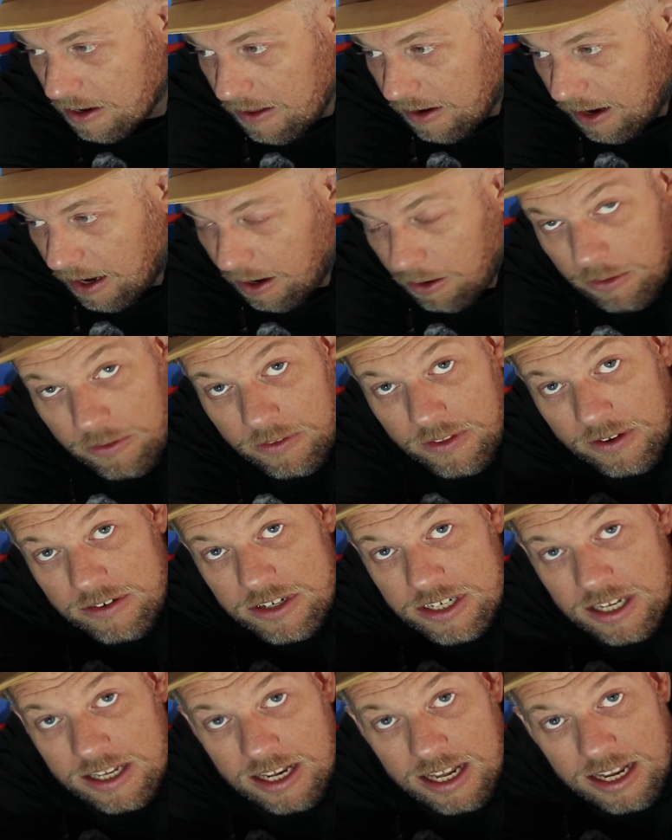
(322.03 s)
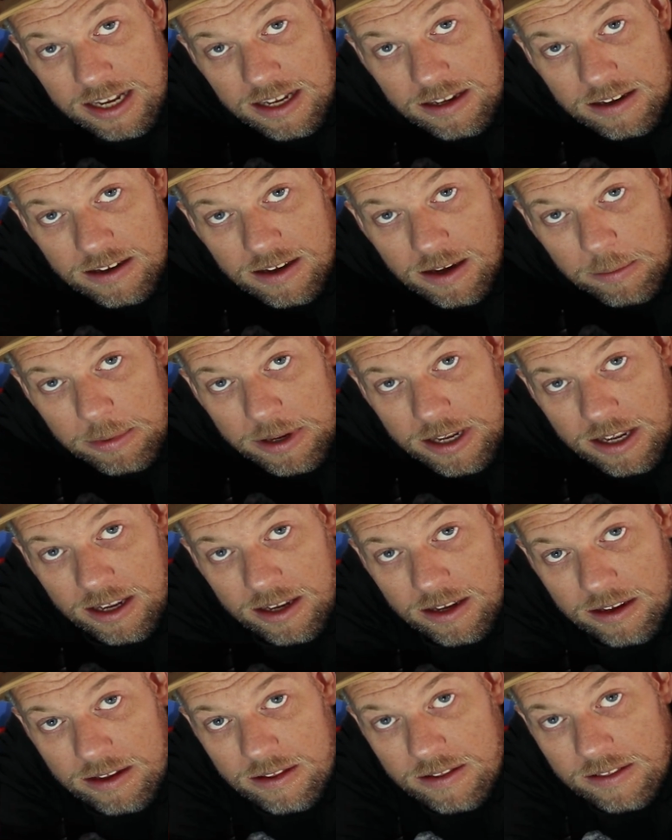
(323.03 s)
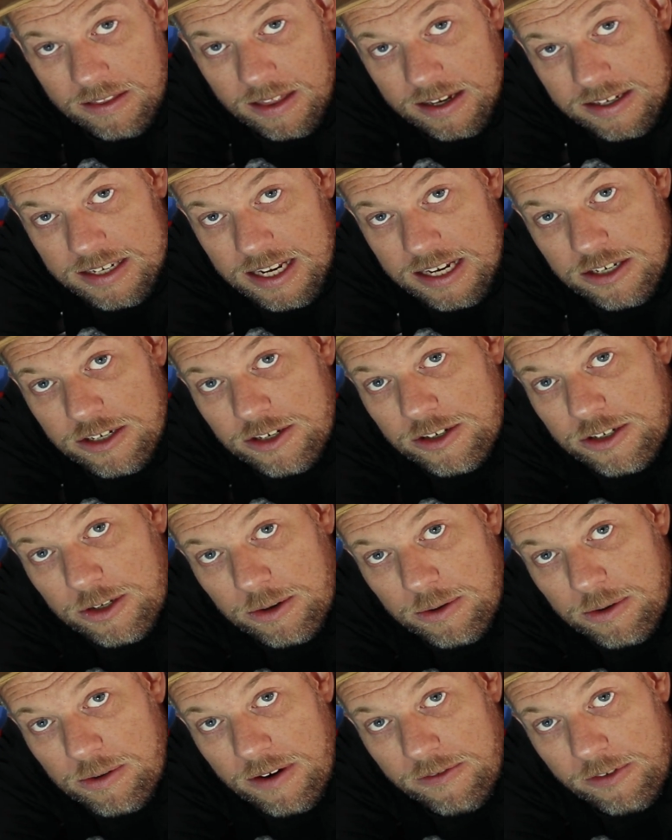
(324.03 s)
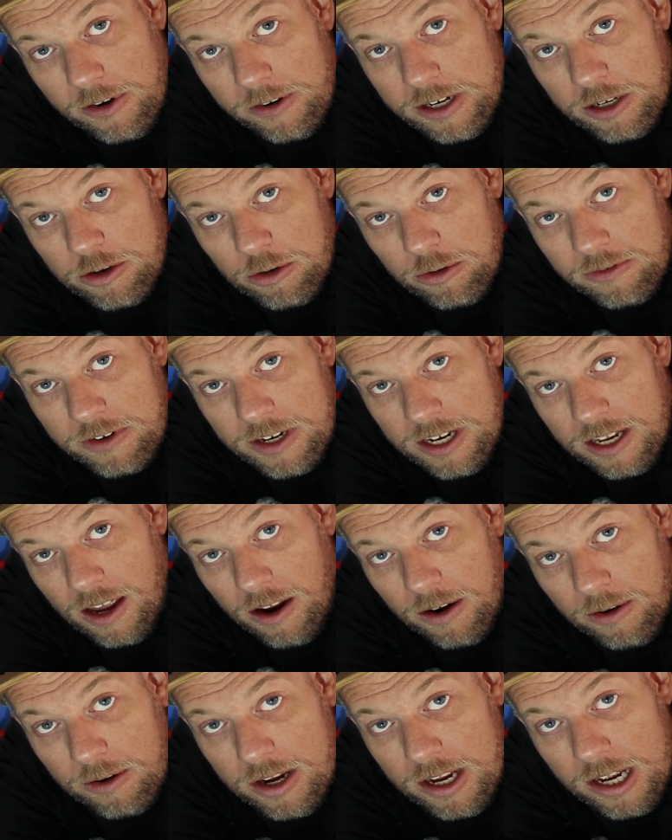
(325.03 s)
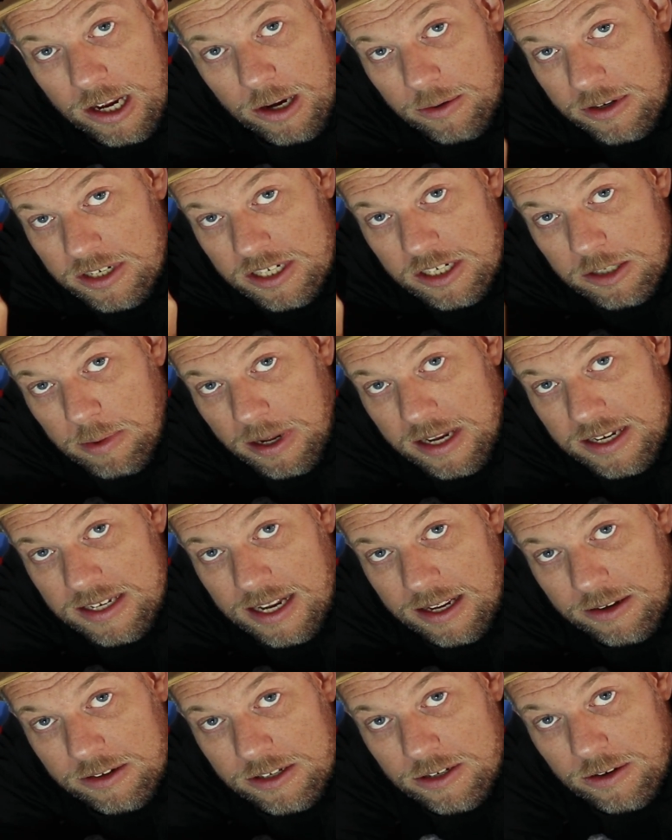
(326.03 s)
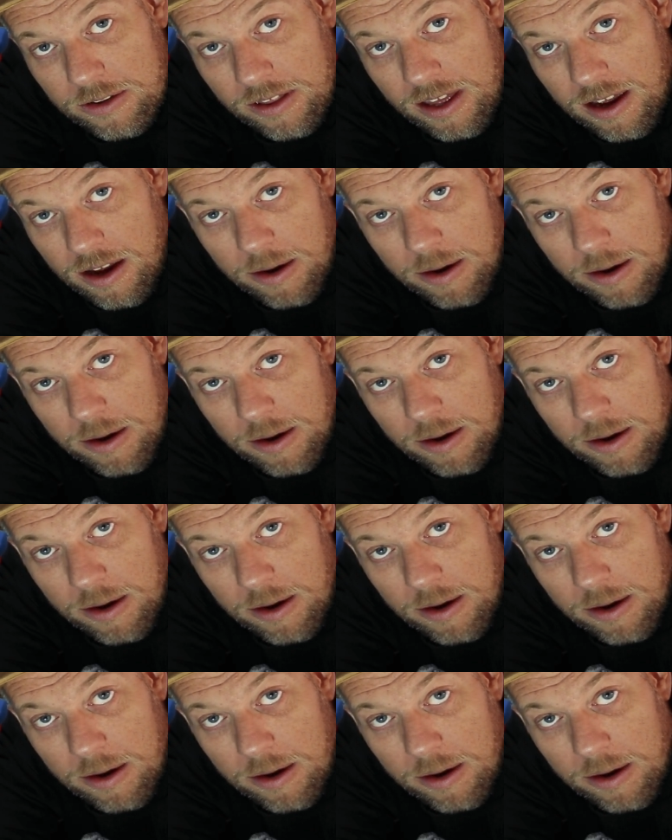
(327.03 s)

Now there is a link up here that takes you to a very cool video which explains how to do that.